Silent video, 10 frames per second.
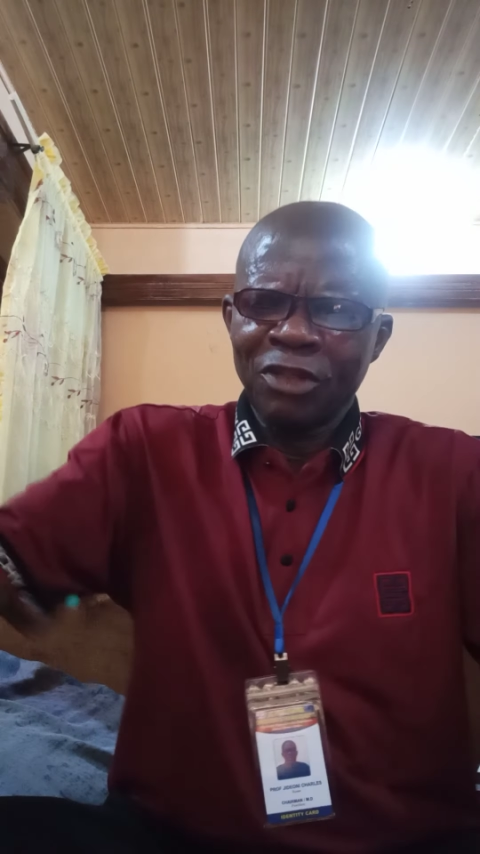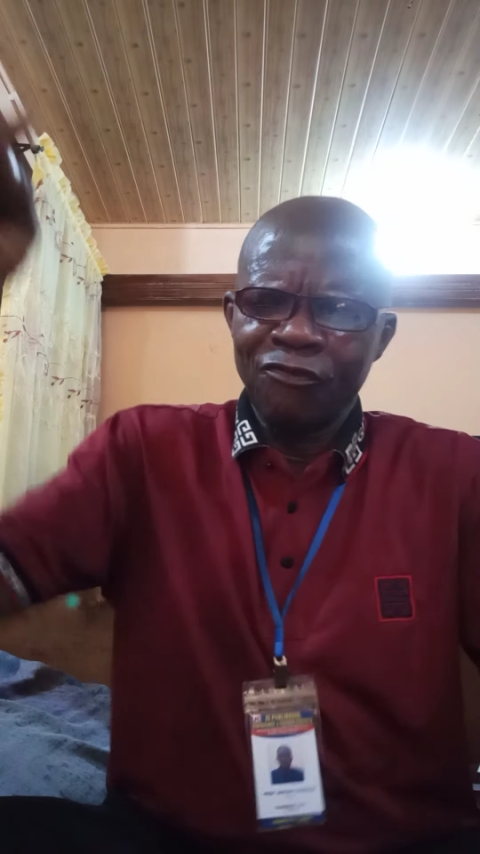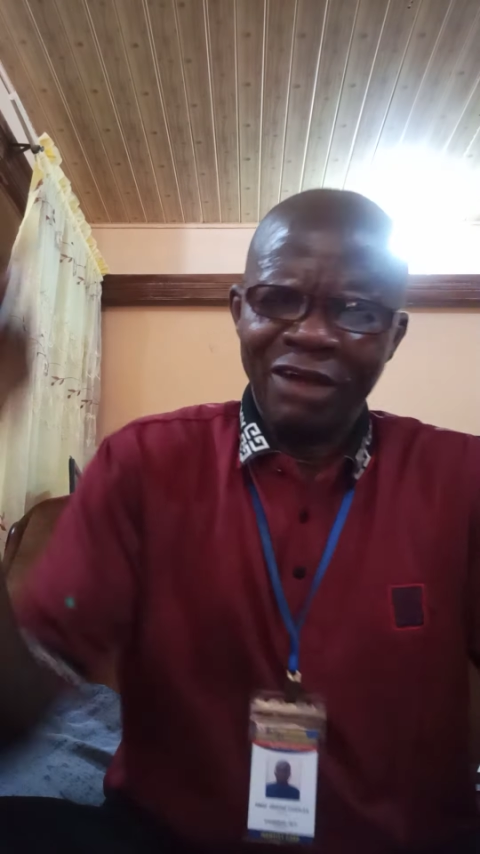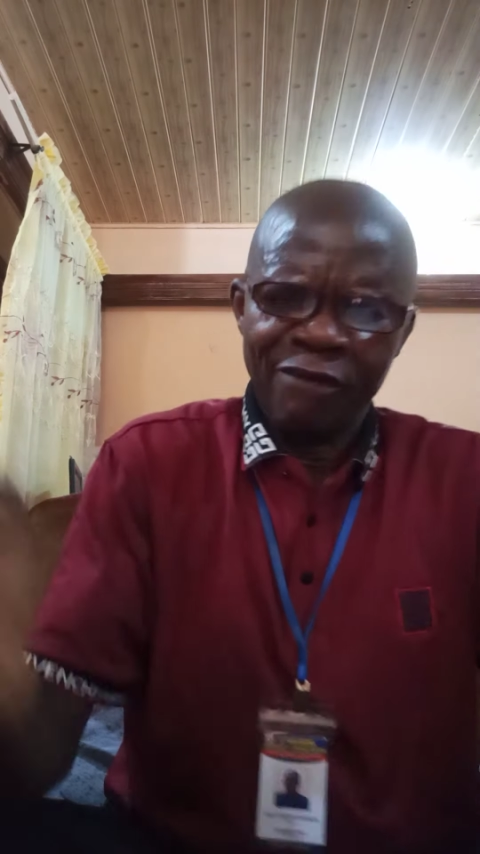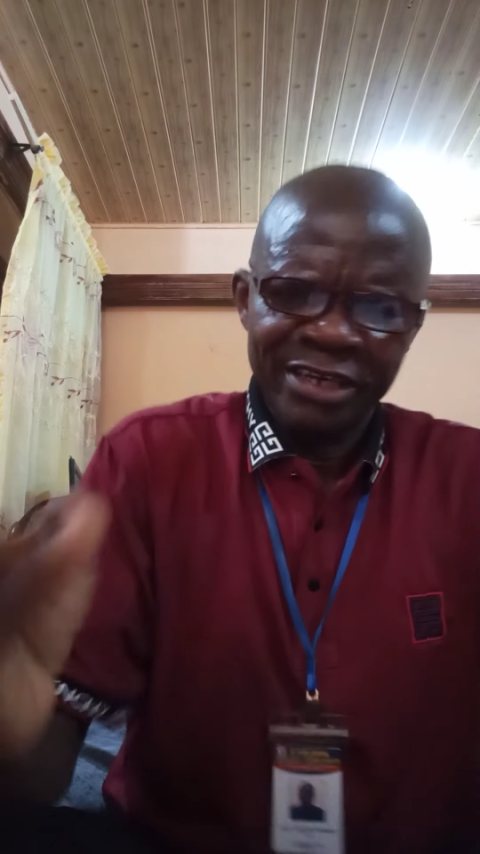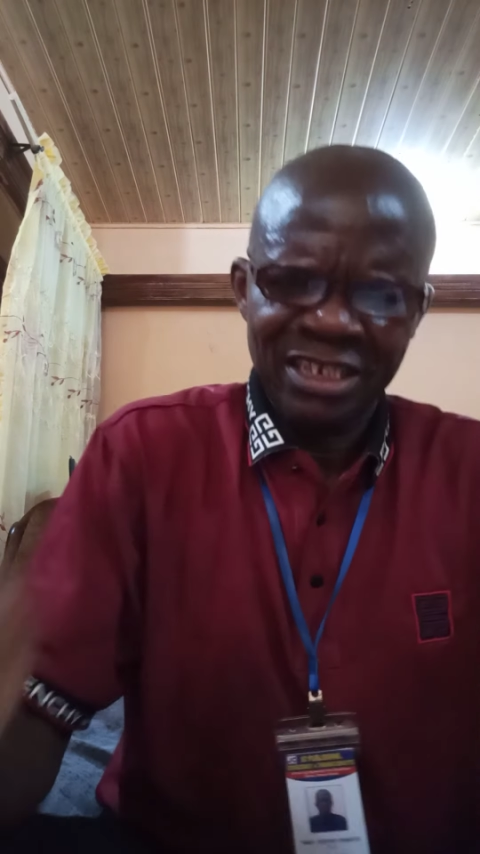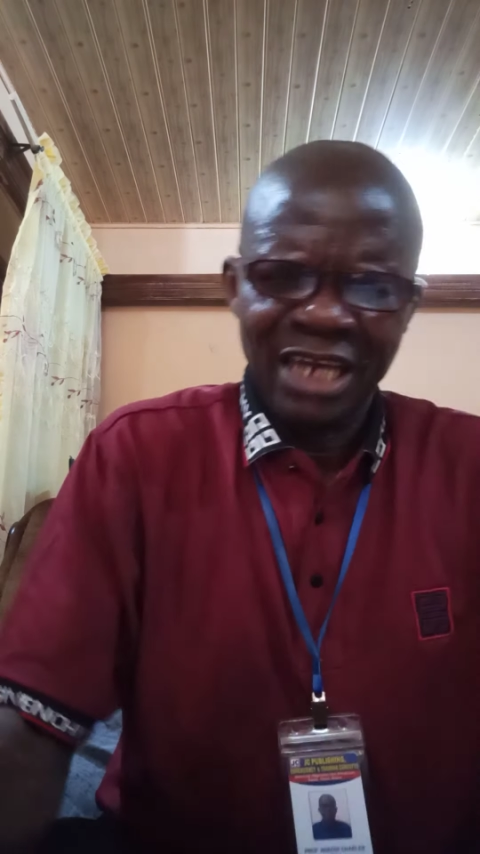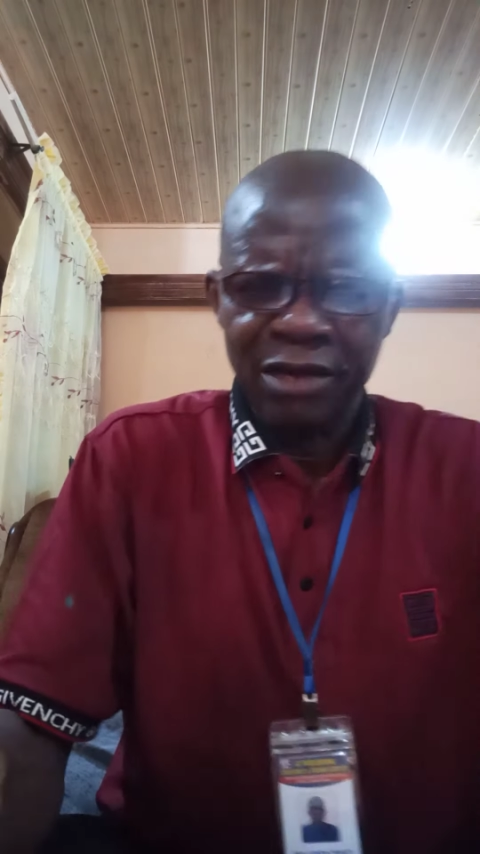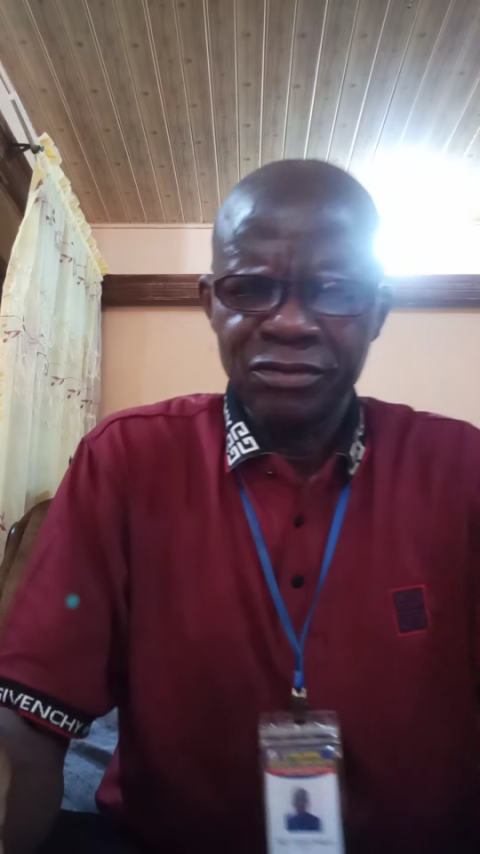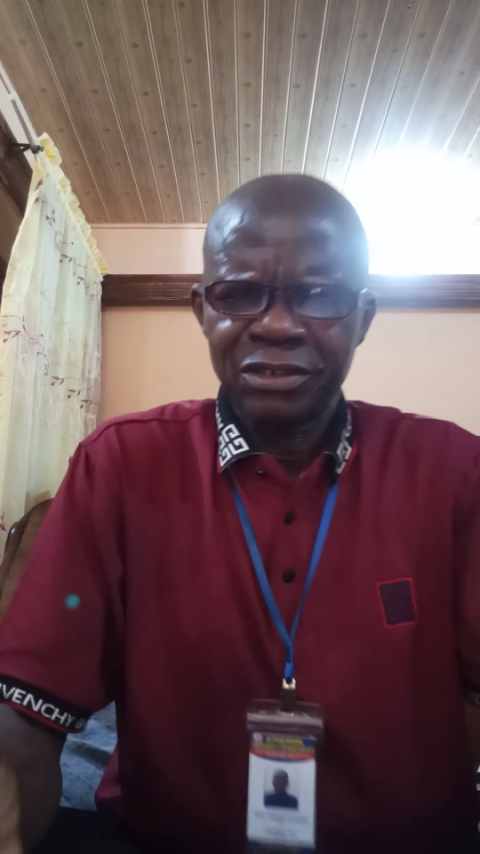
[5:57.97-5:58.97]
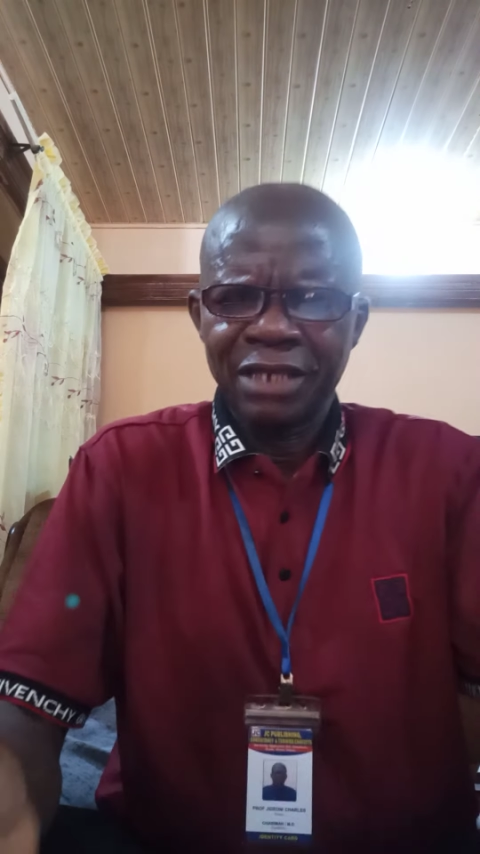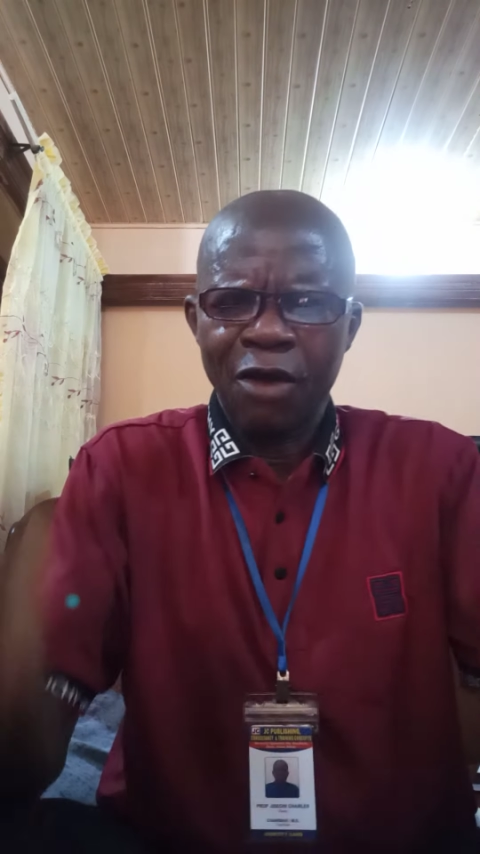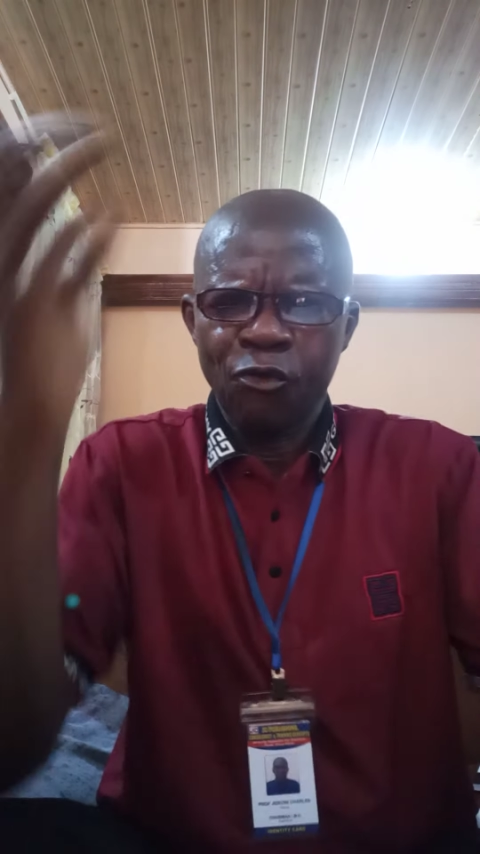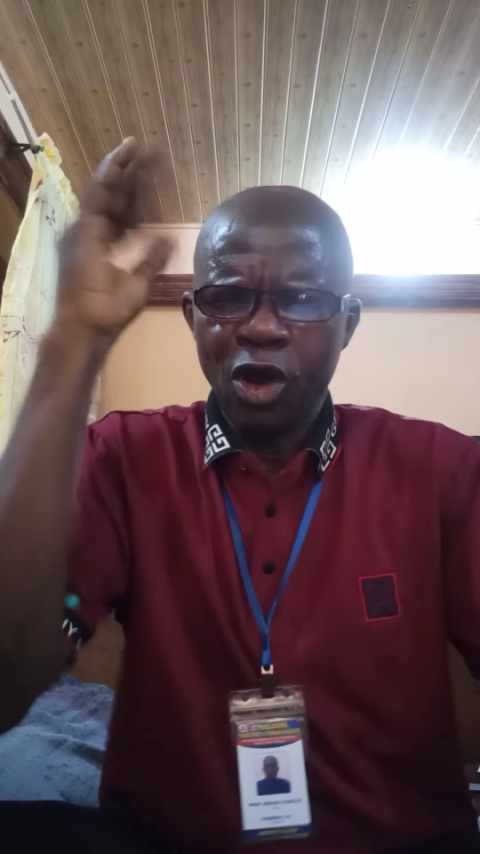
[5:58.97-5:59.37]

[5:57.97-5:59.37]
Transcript: vowel sounds and